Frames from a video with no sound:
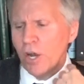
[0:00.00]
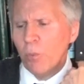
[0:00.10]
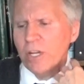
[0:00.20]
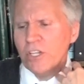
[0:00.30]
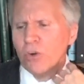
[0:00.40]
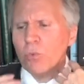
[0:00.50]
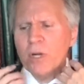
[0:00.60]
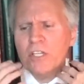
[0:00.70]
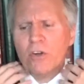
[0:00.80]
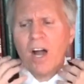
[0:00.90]
when
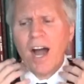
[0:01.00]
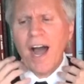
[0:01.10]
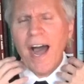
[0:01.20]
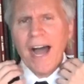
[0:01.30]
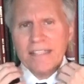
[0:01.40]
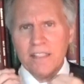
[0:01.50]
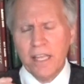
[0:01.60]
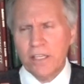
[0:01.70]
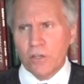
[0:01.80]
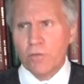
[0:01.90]
you're hot
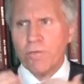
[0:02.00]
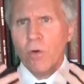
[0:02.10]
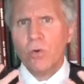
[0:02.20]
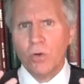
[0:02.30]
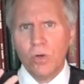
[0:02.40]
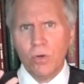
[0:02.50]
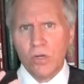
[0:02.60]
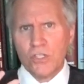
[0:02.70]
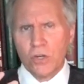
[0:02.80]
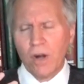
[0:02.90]
and your vocal
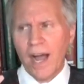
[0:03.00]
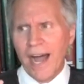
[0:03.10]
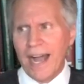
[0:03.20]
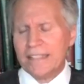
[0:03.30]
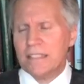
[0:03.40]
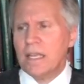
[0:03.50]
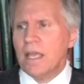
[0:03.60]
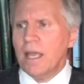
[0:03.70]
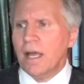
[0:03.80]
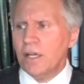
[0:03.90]
cords are hot,
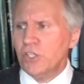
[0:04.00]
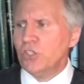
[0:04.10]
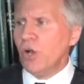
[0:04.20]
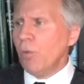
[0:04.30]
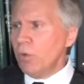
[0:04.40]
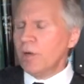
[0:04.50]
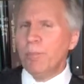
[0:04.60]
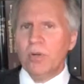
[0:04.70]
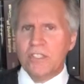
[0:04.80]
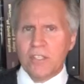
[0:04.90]
you don't want to
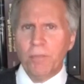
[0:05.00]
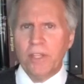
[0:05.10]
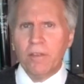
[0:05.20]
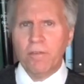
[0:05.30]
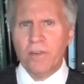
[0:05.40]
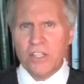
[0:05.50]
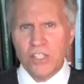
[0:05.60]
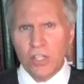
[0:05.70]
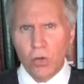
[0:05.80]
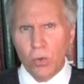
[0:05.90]
put something
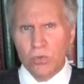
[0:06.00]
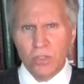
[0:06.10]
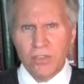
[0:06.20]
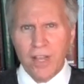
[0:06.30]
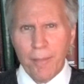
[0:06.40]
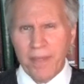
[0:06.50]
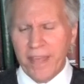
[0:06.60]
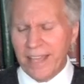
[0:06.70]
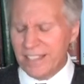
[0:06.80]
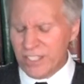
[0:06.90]
freezing cold on top of
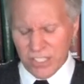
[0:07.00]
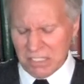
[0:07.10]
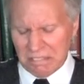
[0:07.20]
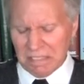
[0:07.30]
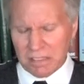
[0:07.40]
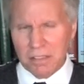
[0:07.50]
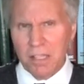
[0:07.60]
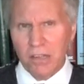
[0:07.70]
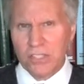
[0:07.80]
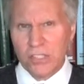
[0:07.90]
that. It just,
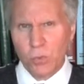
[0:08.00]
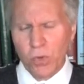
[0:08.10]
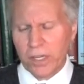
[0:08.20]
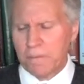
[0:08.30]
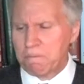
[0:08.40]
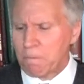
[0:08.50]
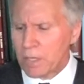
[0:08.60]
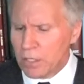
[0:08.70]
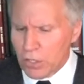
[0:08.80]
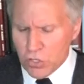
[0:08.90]
no, it doesn't work.
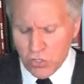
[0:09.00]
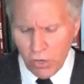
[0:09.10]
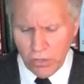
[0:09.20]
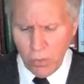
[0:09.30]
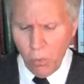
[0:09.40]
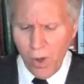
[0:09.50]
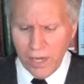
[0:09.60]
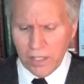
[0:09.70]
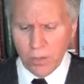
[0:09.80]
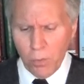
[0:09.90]
So you
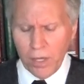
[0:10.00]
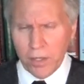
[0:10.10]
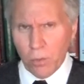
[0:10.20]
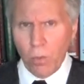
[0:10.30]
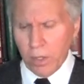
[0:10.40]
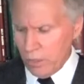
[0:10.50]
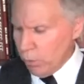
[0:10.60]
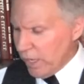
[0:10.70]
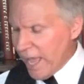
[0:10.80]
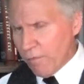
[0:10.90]
want to
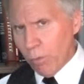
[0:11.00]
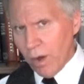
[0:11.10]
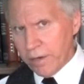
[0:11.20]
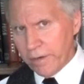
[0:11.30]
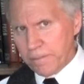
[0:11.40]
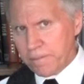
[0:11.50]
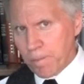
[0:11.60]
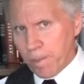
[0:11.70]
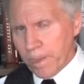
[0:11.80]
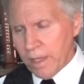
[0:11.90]
have water.
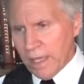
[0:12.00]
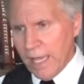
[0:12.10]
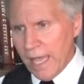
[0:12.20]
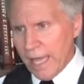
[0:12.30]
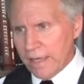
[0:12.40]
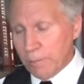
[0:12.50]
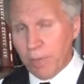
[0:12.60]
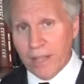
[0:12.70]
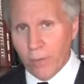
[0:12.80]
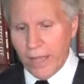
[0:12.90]
And
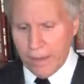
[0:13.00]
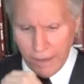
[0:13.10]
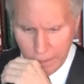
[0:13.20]
by the way,